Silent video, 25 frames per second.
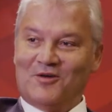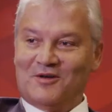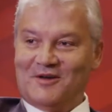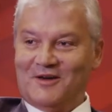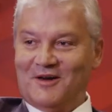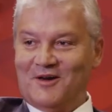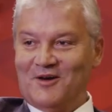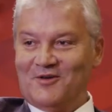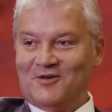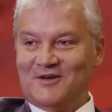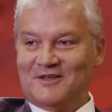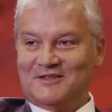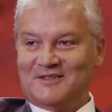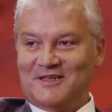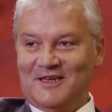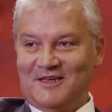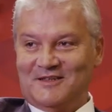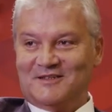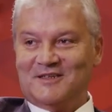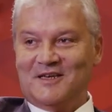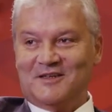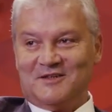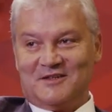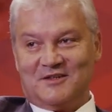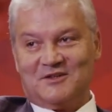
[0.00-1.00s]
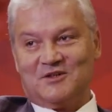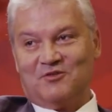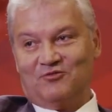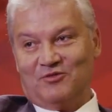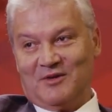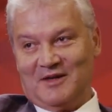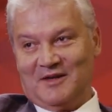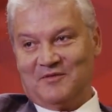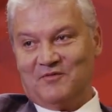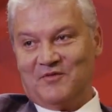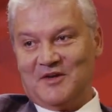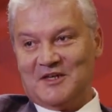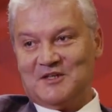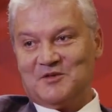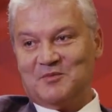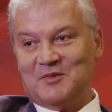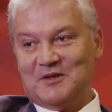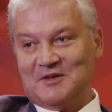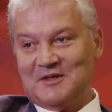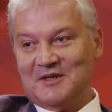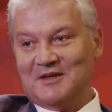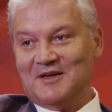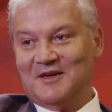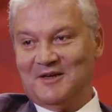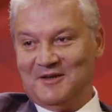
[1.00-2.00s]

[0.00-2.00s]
This is a real investment.